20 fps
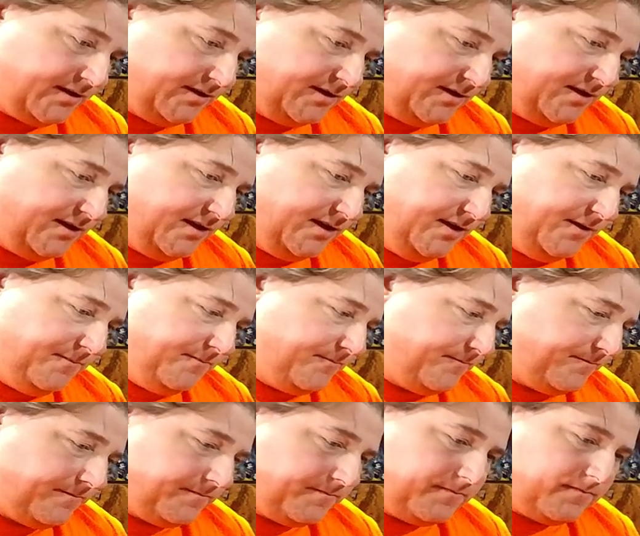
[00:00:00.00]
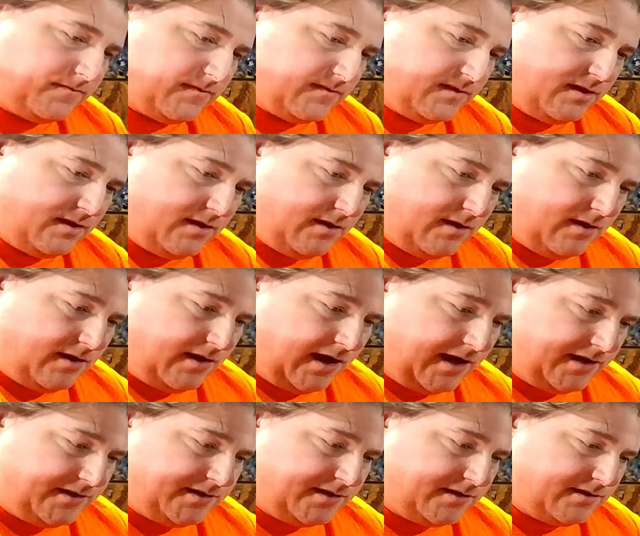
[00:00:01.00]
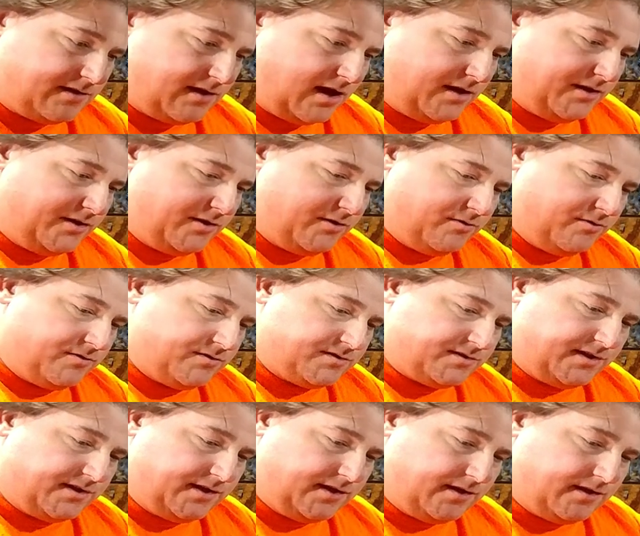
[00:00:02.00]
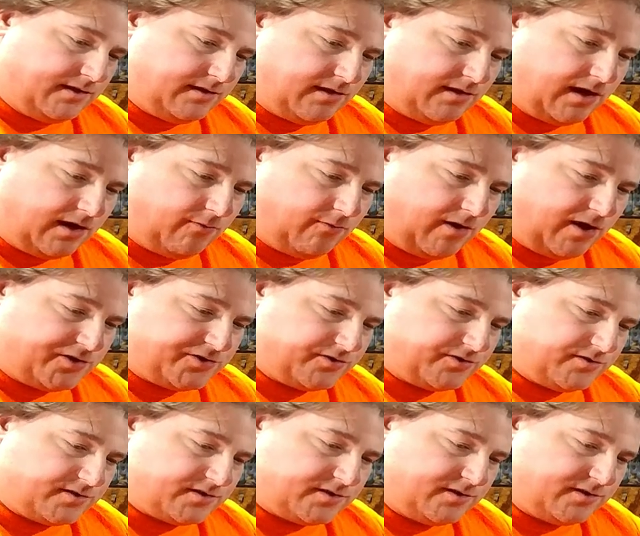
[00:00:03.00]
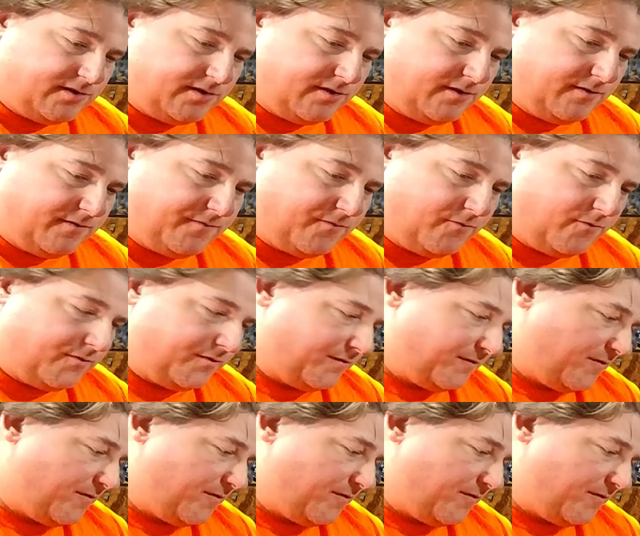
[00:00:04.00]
LED. I did not use the lock washers for the